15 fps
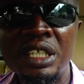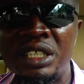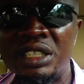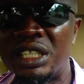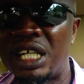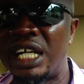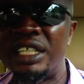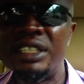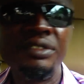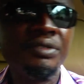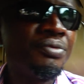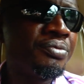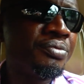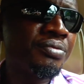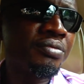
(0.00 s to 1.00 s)
saying,
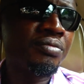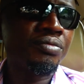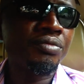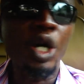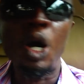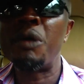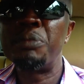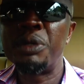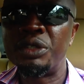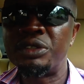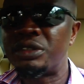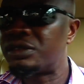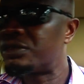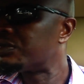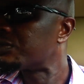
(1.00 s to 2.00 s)
or
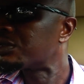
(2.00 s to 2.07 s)
both,